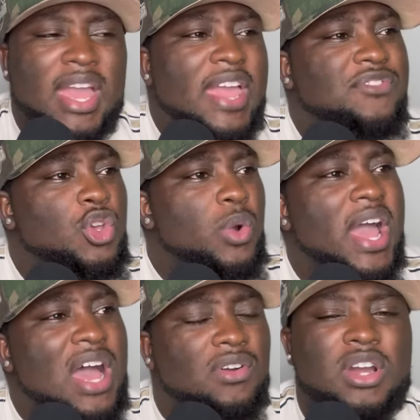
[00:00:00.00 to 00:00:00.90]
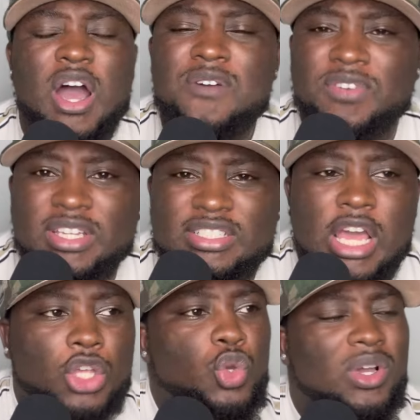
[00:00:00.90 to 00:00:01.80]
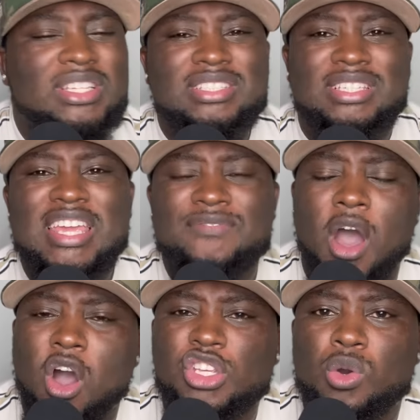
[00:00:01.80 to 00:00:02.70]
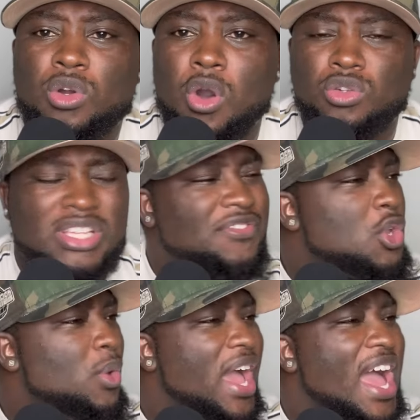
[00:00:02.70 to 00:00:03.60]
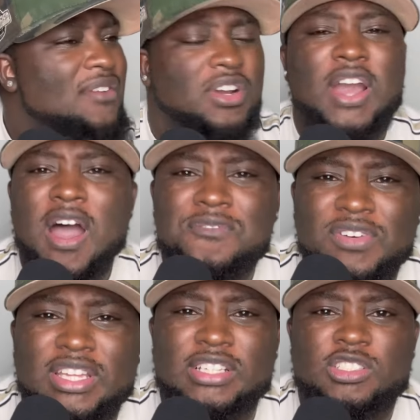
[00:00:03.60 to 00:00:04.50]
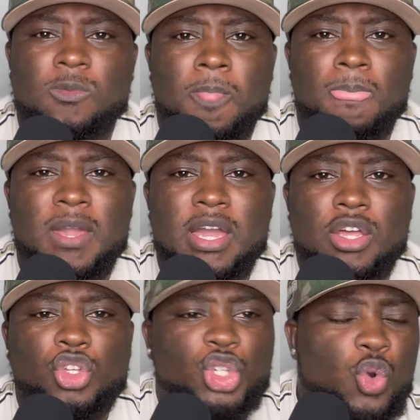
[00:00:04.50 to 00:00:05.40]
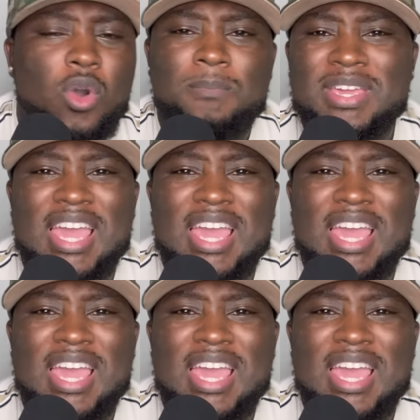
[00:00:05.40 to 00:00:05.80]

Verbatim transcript: If you have confidence, you can achieve all your goals. If you have confidence, you will be